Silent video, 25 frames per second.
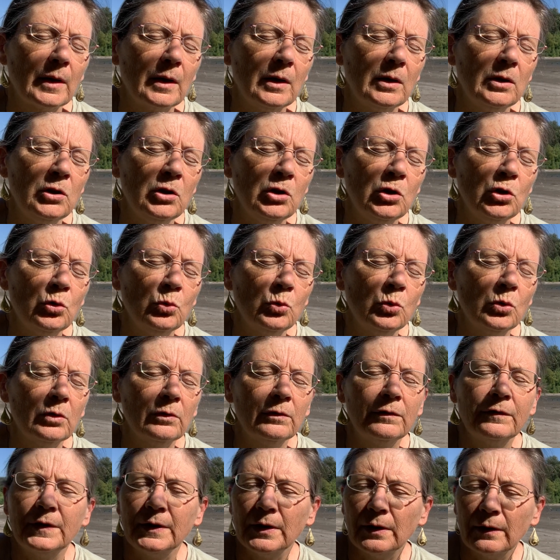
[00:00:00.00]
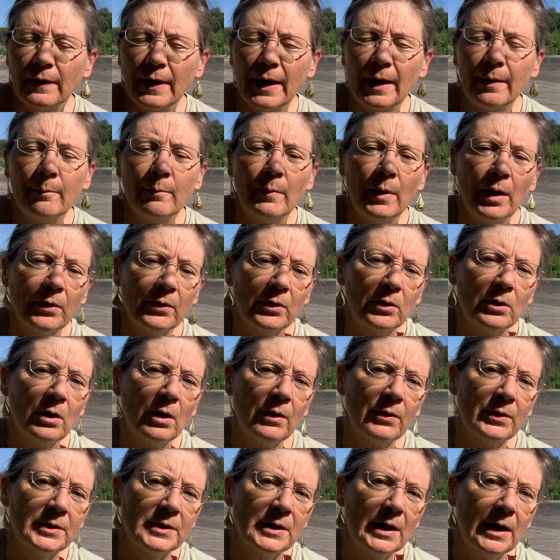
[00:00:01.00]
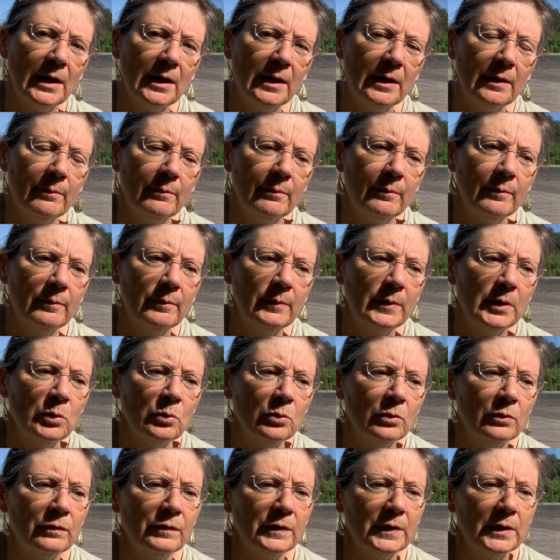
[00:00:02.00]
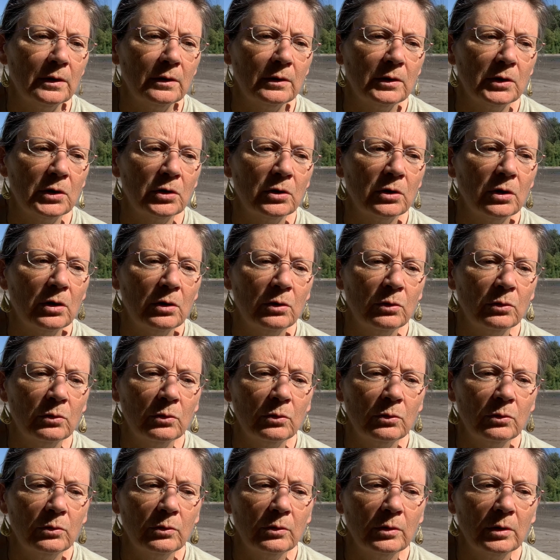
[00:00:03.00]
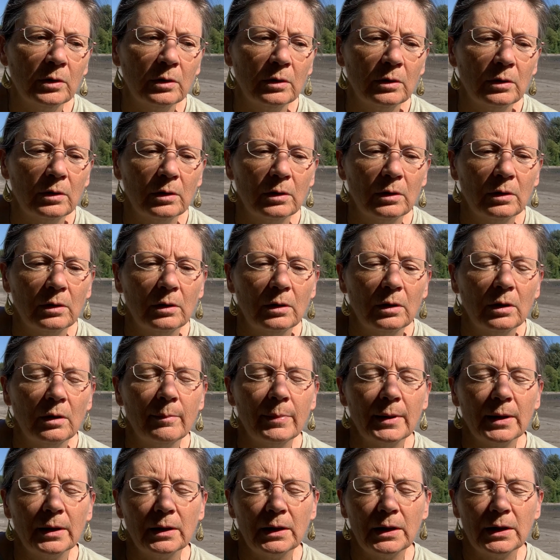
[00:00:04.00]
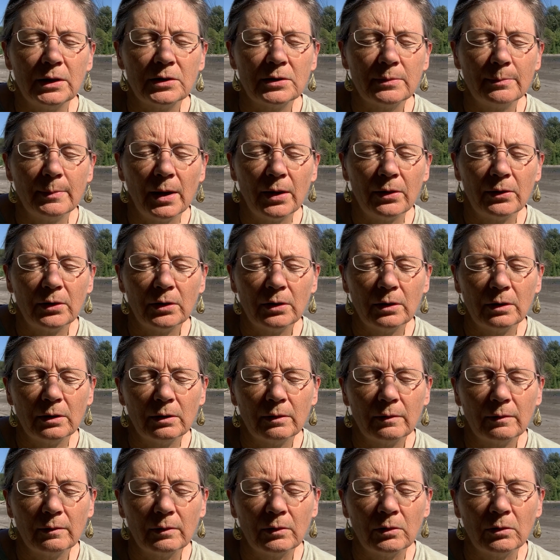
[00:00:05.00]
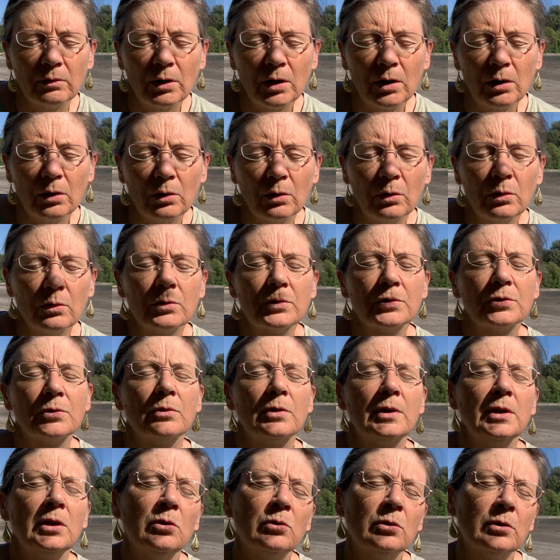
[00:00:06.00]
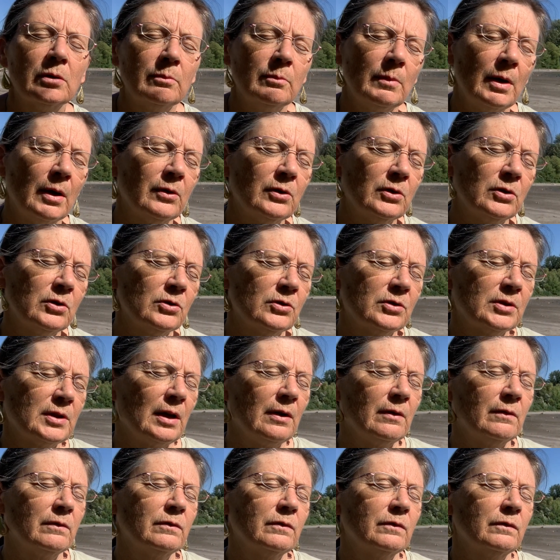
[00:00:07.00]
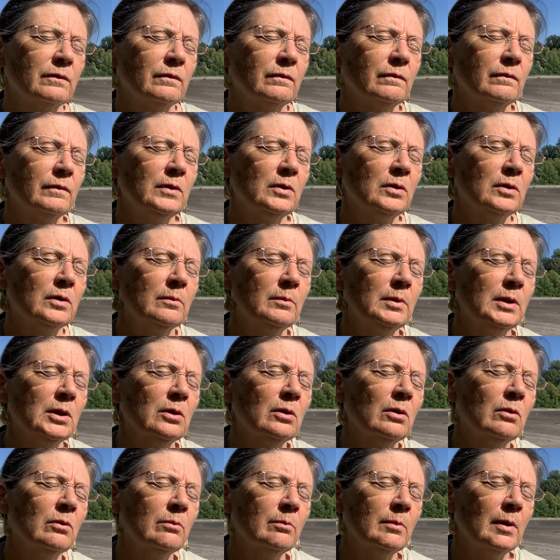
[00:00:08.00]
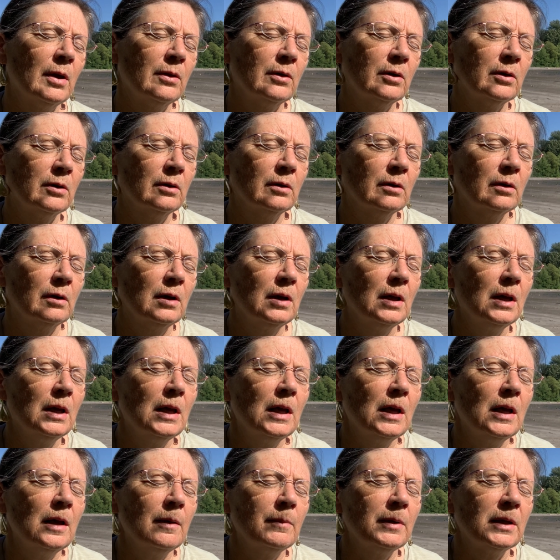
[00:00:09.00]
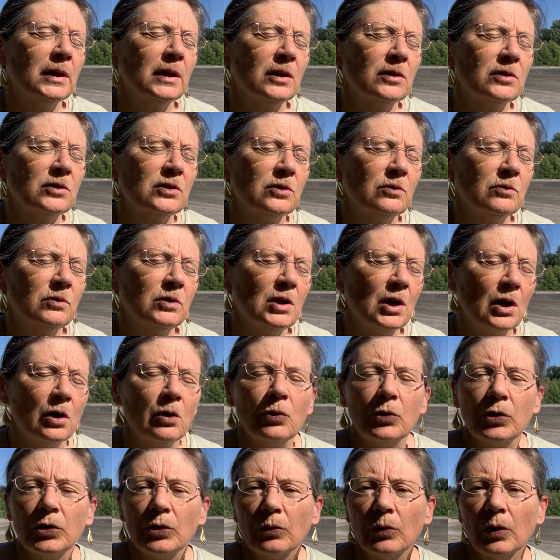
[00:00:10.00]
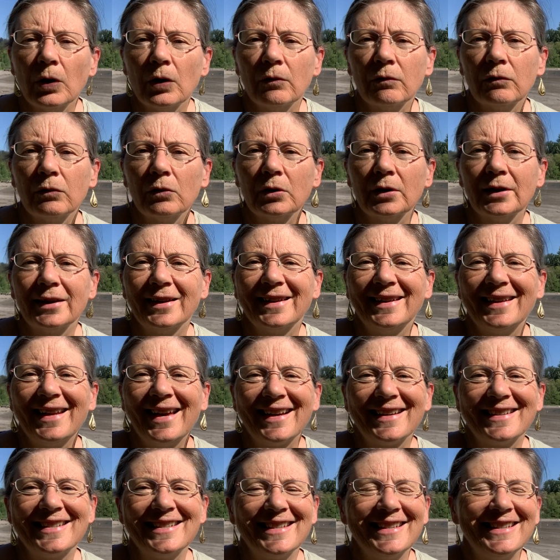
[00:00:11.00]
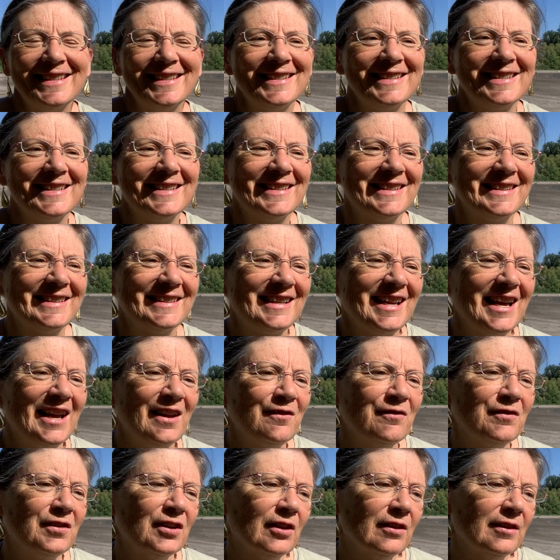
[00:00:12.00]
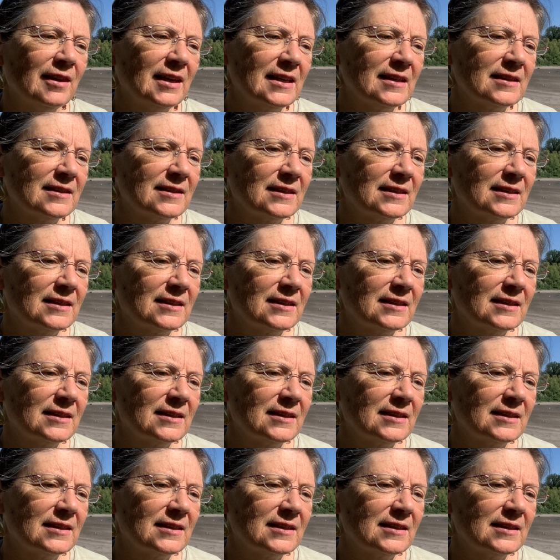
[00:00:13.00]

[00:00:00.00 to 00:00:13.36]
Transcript: you will feel that mother all the time. You will feel your own ability to mother grow so that you can mother yourself. You can be your own mother because you know you are fully connected. I feel this